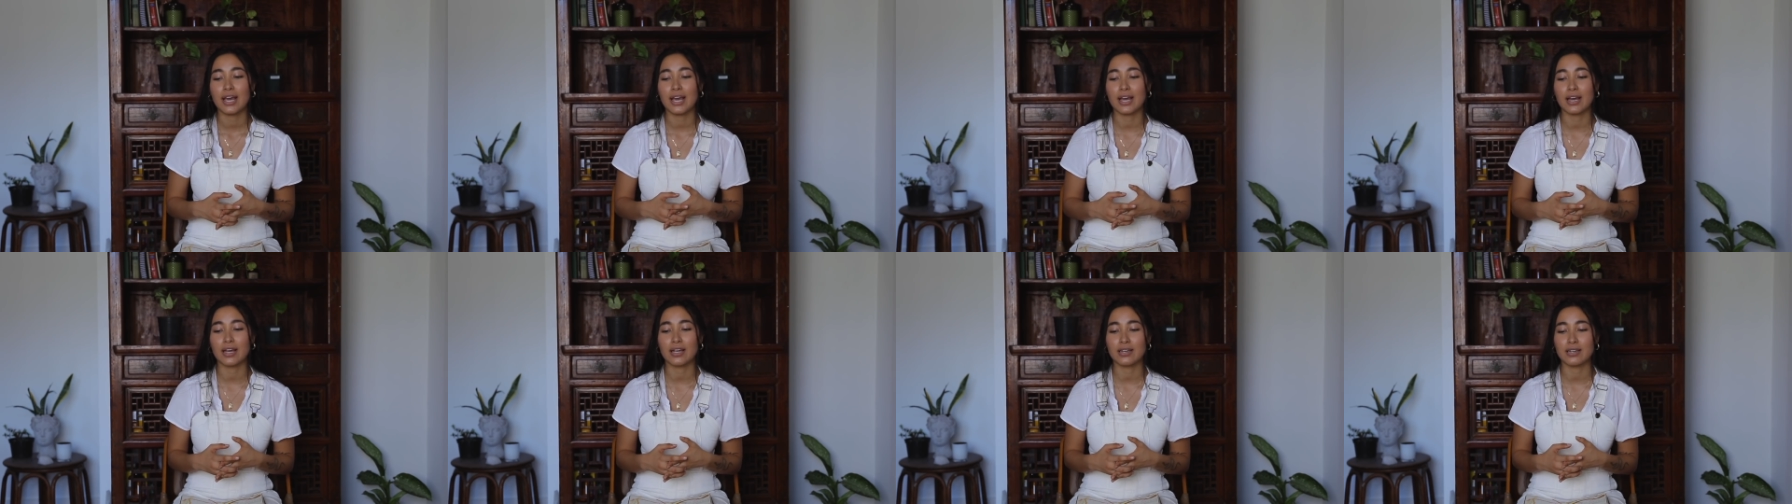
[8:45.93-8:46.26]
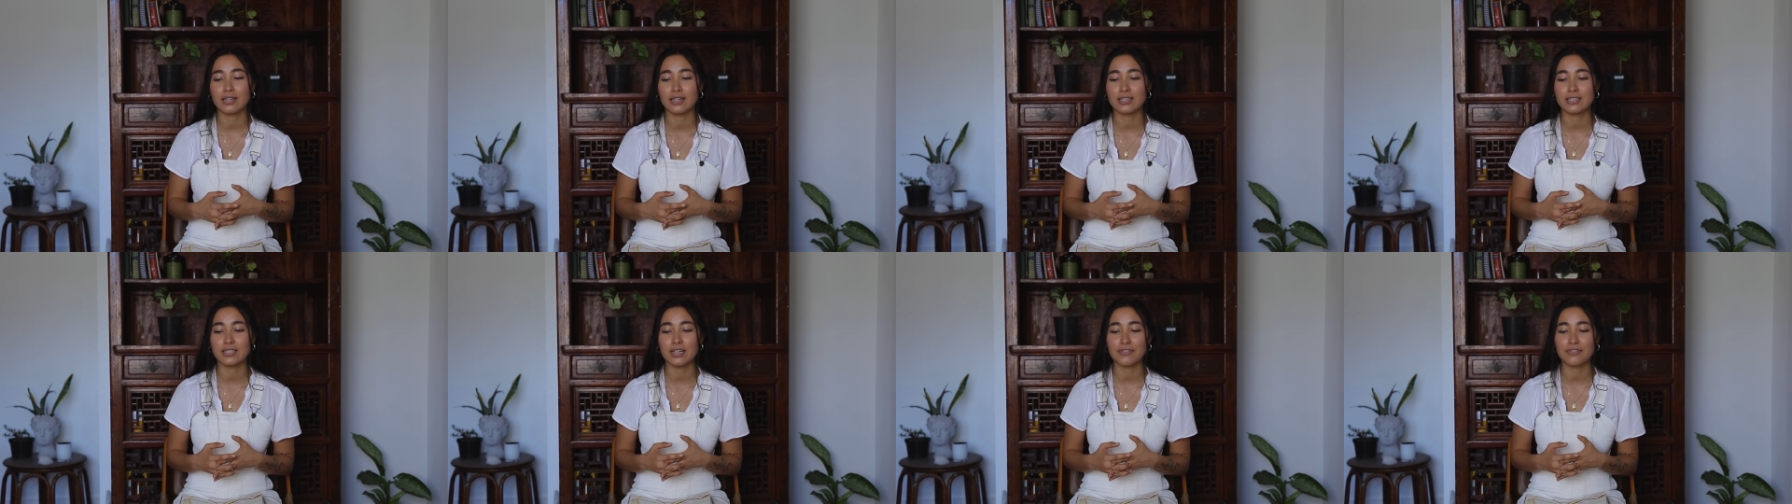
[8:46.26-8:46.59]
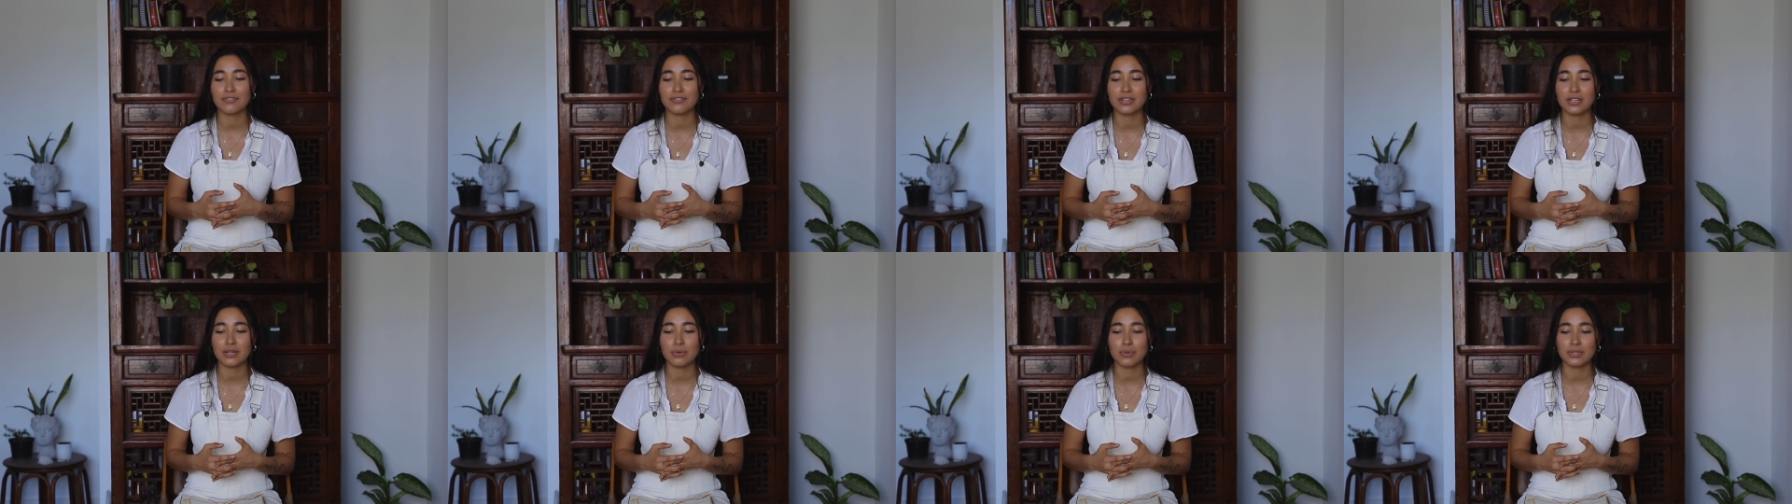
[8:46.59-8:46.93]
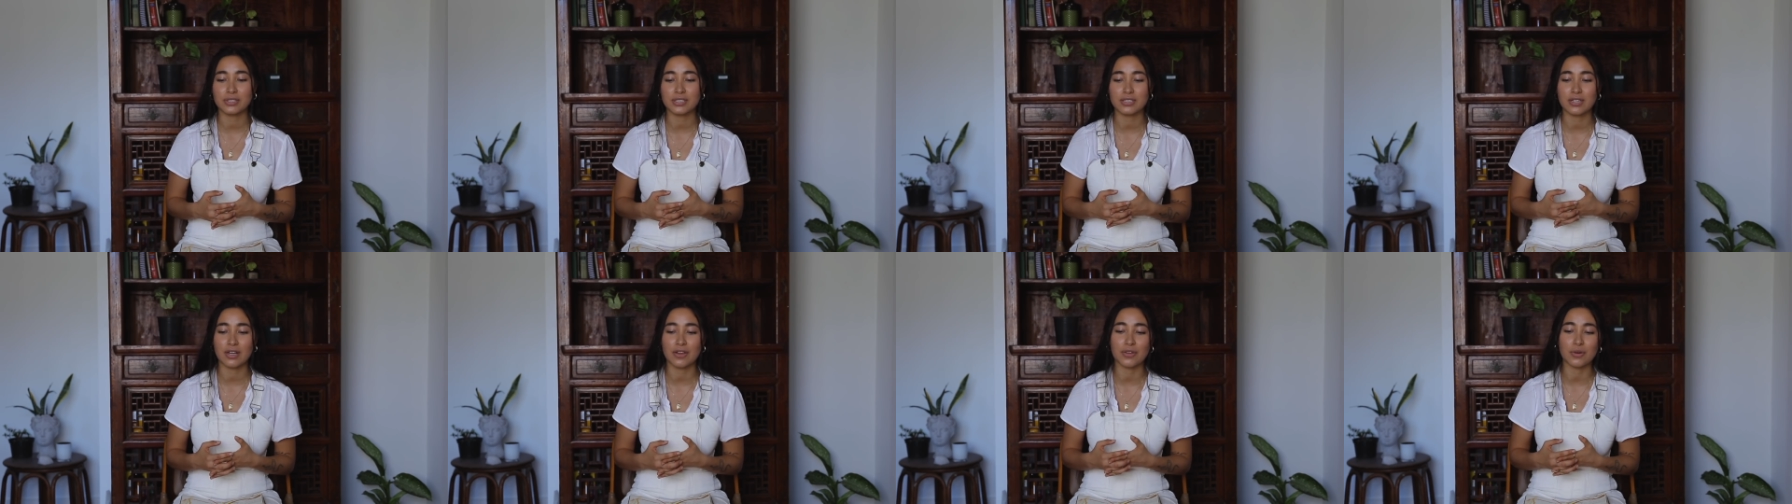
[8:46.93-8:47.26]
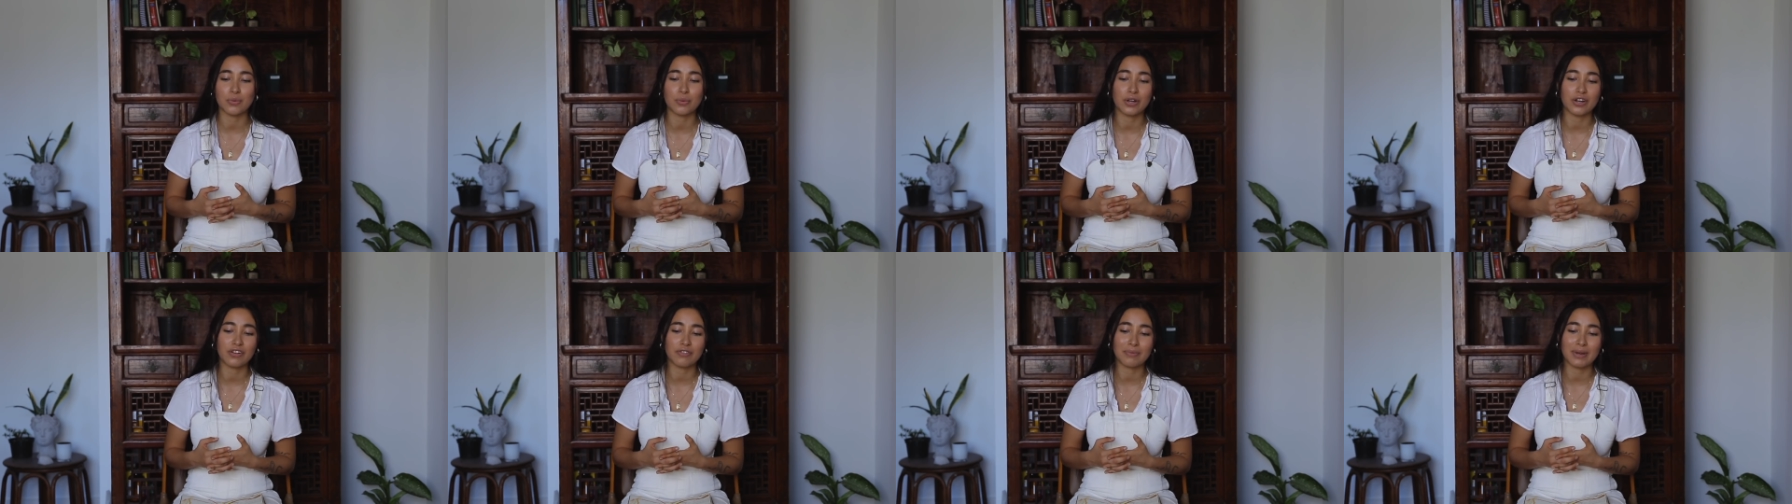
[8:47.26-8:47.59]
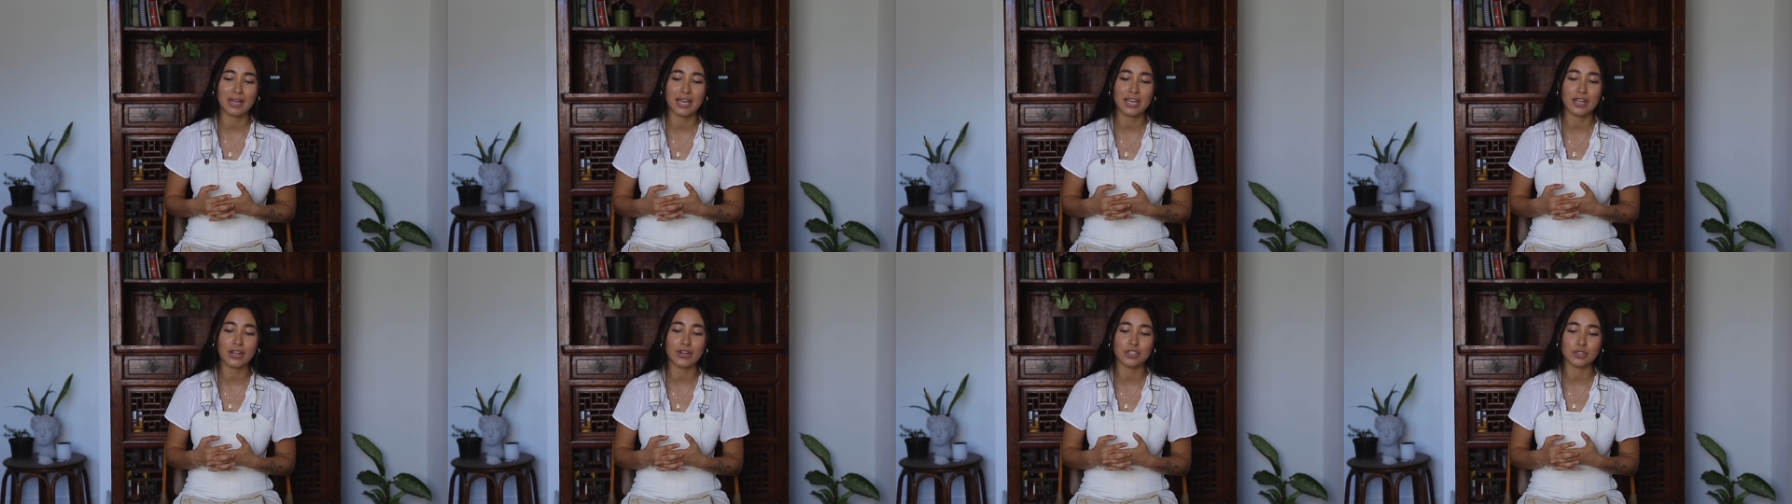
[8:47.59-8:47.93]
And it definitely was another one of
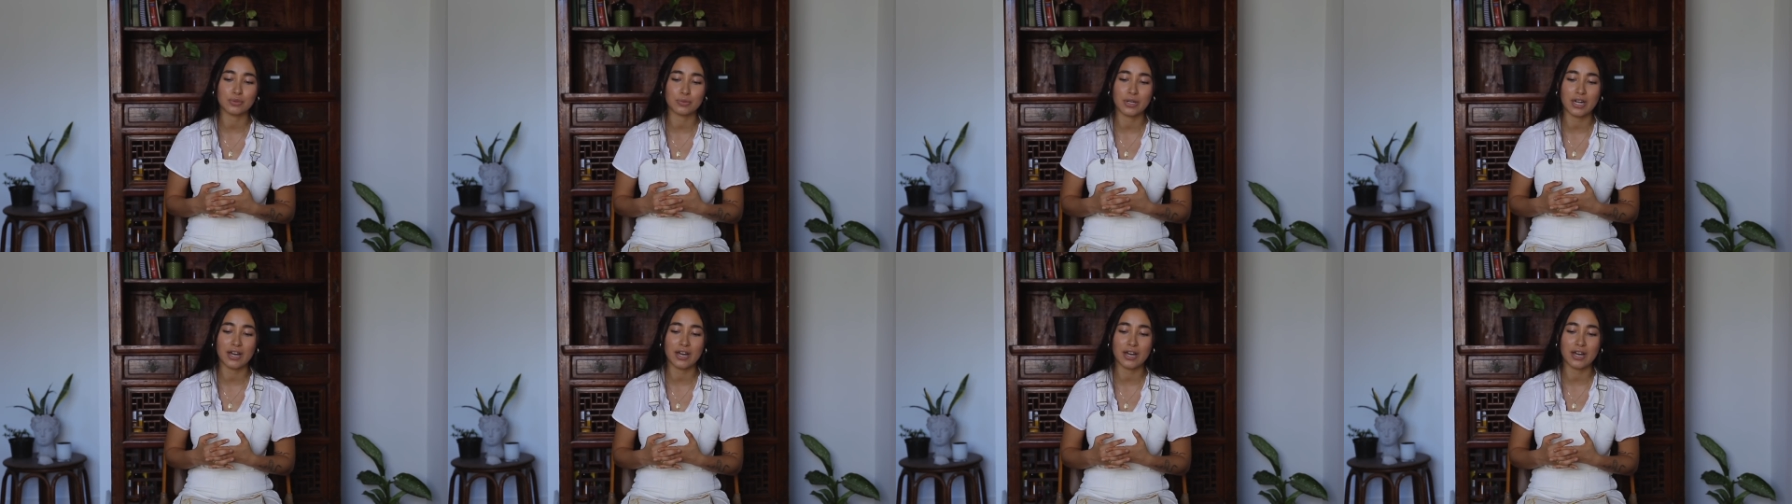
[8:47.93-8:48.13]
my anchors.